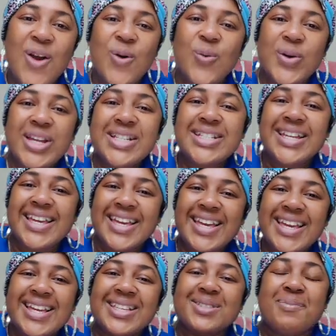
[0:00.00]
which
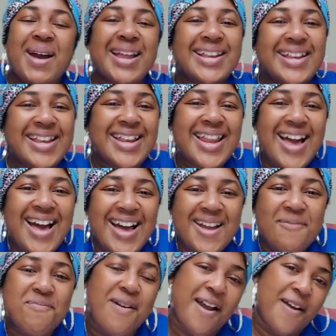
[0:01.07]
is my
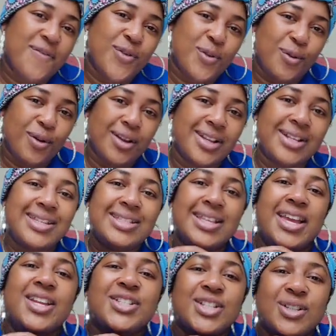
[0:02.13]
nonprofit
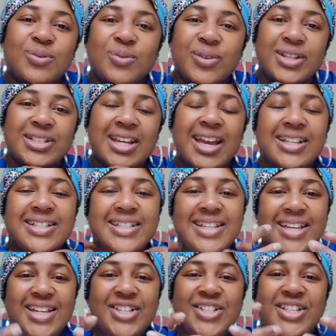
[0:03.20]
organization, which I
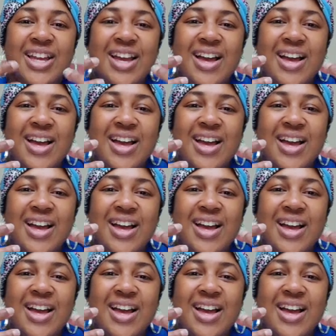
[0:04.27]
teach